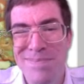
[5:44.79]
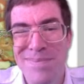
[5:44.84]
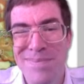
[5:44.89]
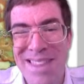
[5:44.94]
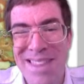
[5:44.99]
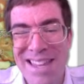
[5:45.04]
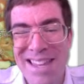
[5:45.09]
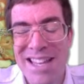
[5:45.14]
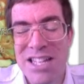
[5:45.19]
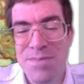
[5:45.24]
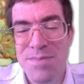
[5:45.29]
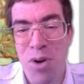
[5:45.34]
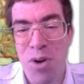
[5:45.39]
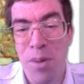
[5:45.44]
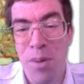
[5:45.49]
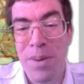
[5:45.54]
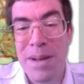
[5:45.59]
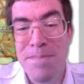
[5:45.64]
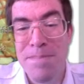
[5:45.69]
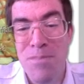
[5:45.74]
think it's
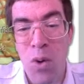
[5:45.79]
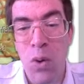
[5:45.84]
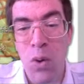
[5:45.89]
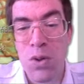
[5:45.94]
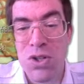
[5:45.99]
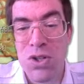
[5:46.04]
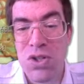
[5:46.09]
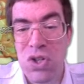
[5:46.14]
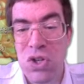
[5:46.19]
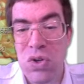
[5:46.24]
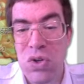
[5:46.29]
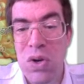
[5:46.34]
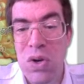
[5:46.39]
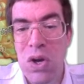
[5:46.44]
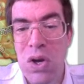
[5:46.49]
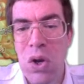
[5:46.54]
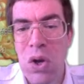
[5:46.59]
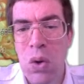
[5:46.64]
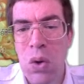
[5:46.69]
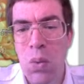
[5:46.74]
probably more to do
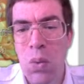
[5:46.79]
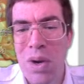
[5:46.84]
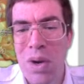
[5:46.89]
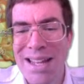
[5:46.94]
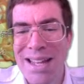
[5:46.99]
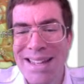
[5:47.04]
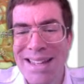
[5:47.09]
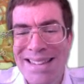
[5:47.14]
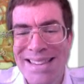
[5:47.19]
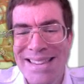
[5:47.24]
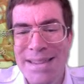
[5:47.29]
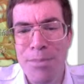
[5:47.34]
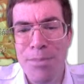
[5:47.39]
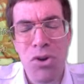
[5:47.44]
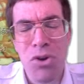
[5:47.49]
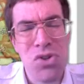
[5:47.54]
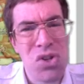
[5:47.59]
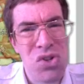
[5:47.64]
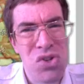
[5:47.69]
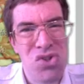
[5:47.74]
with the
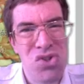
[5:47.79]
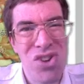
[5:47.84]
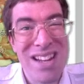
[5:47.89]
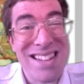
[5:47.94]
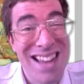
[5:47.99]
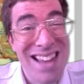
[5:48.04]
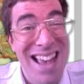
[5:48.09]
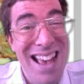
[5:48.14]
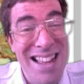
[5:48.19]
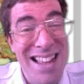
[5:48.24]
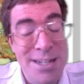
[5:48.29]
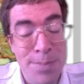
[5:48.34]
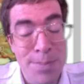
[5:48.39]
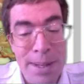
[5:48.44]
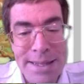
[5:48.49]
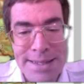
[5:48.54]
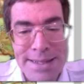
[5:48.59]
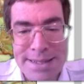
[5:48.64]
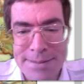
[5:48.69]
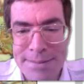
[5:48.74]
most constrained
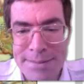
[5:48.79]
airspace.